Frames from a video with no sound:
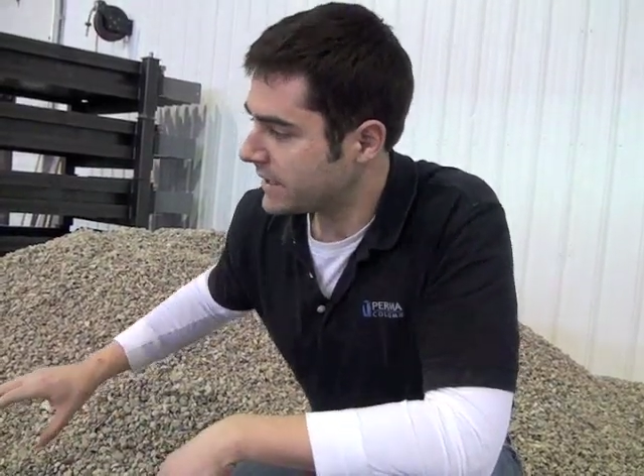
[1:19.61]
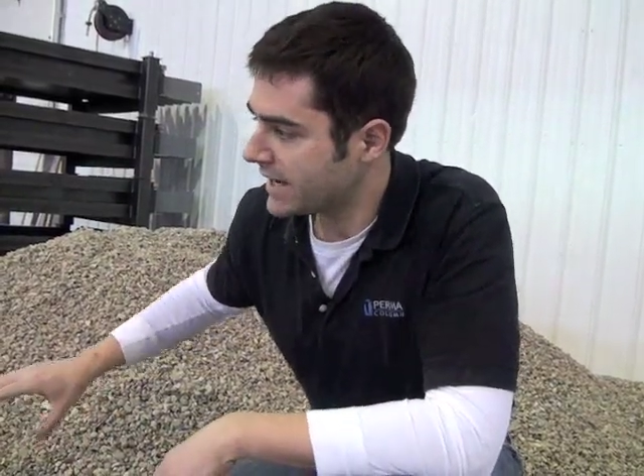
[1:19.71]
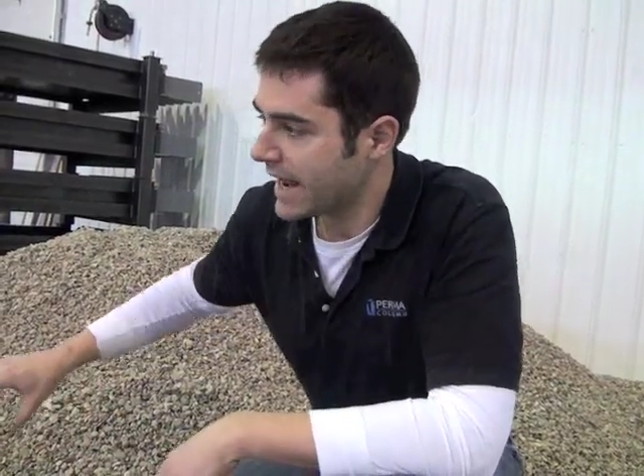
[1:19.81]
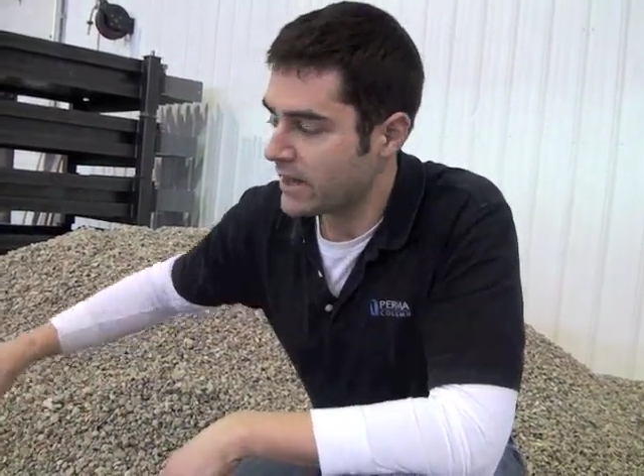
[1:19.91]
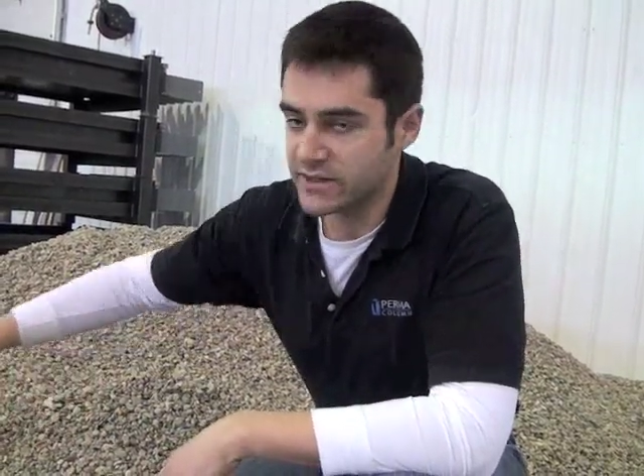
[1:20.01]

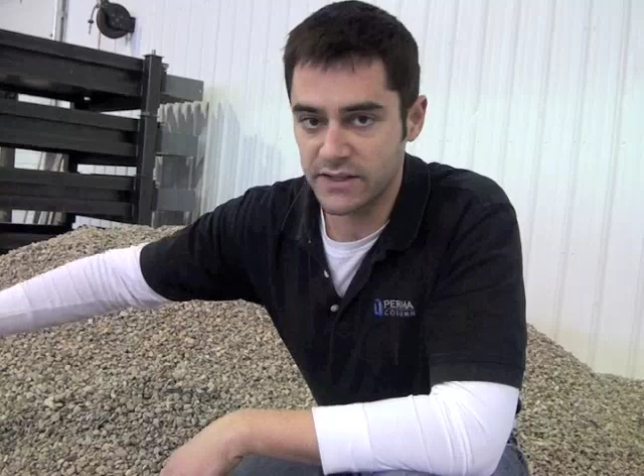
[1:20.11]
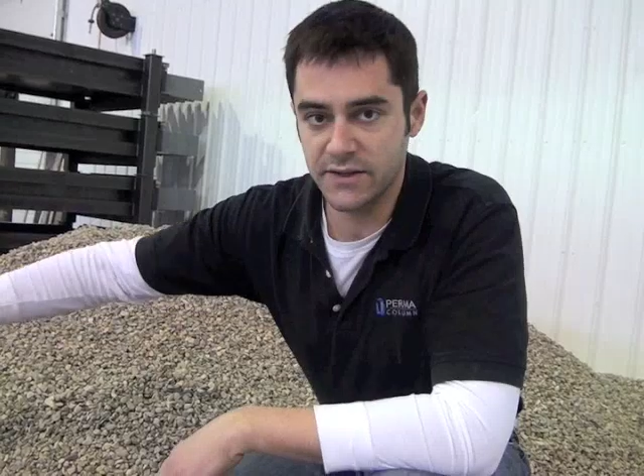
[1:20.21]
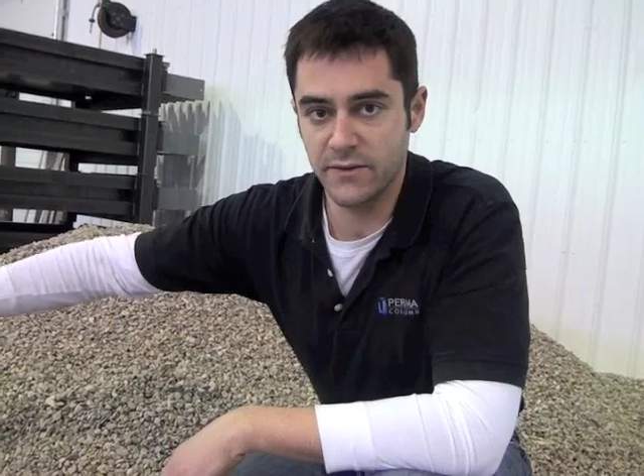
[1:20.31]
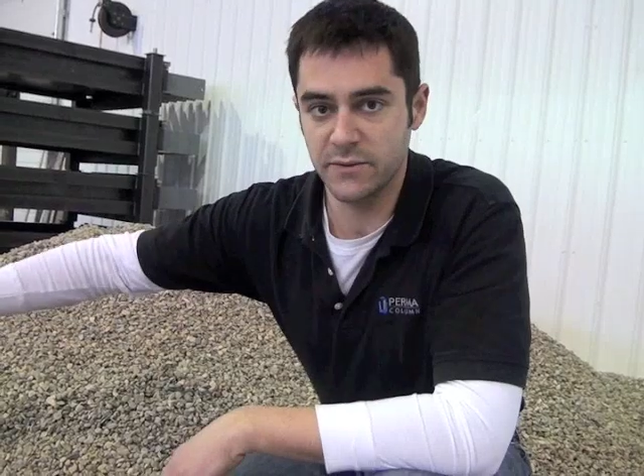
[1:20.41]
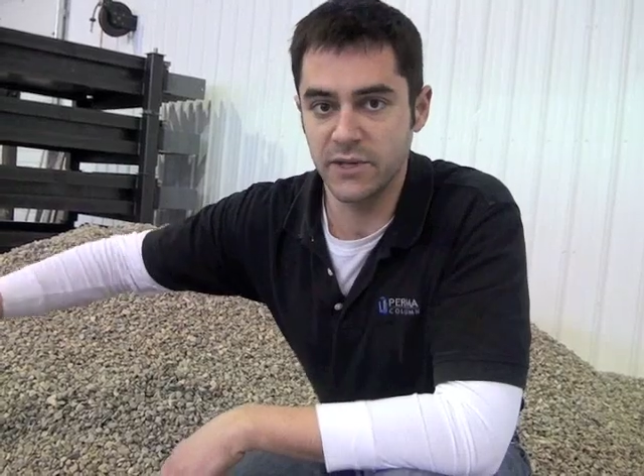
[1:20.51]

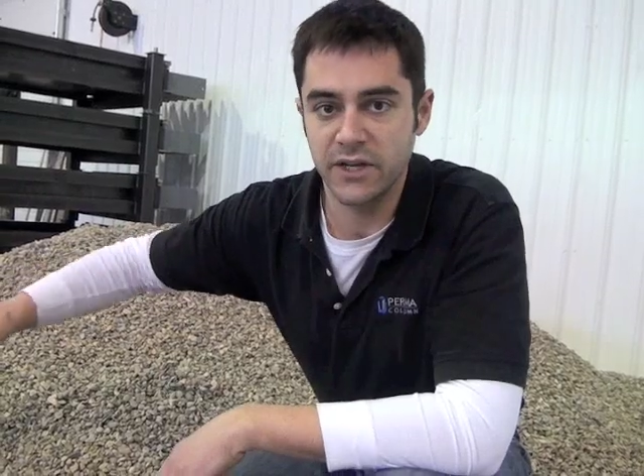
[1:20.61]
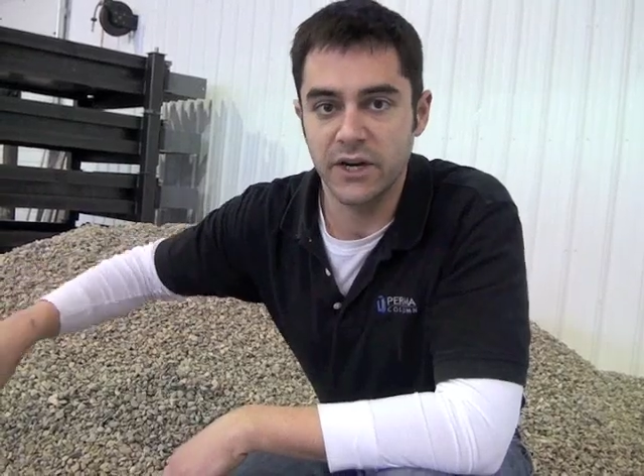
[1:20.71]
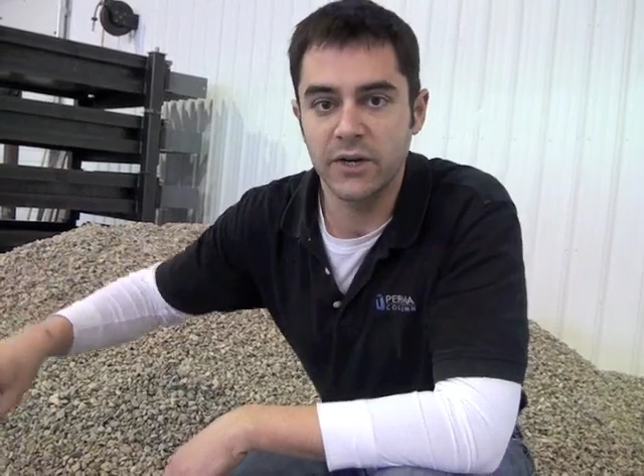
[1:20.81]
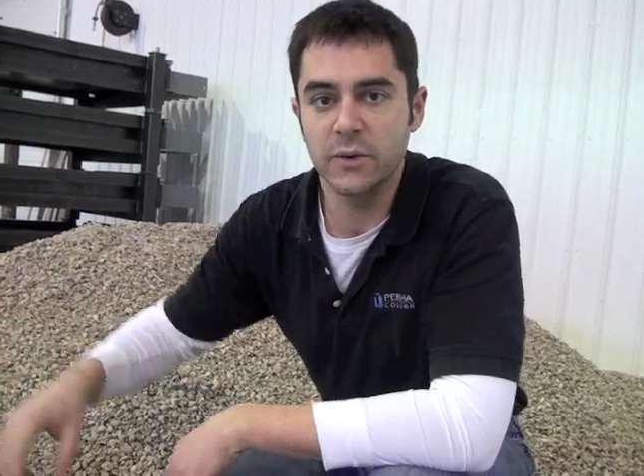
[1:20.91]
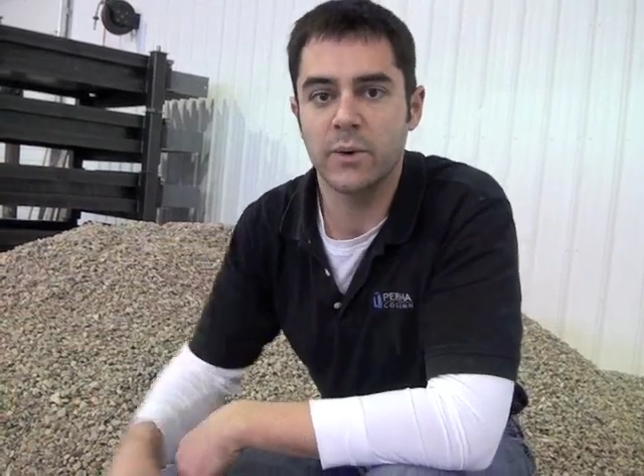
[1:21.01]
analysis of this
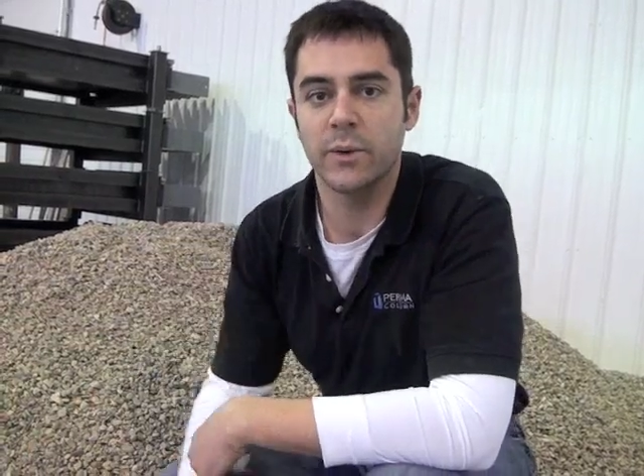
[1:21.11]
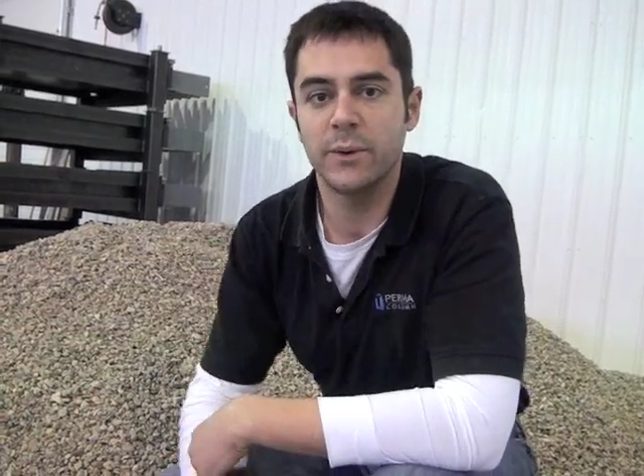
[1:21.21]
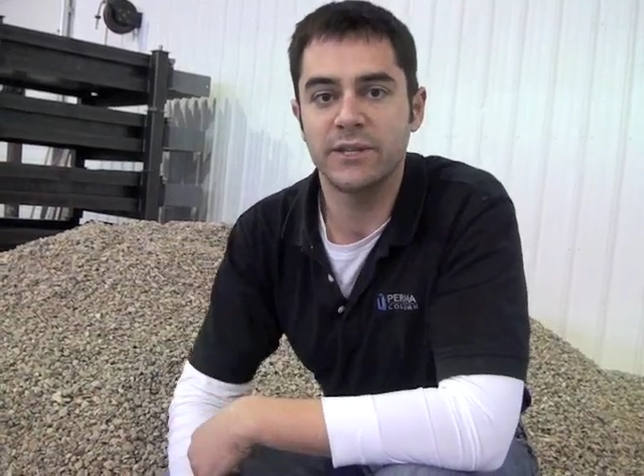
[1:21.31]
material where we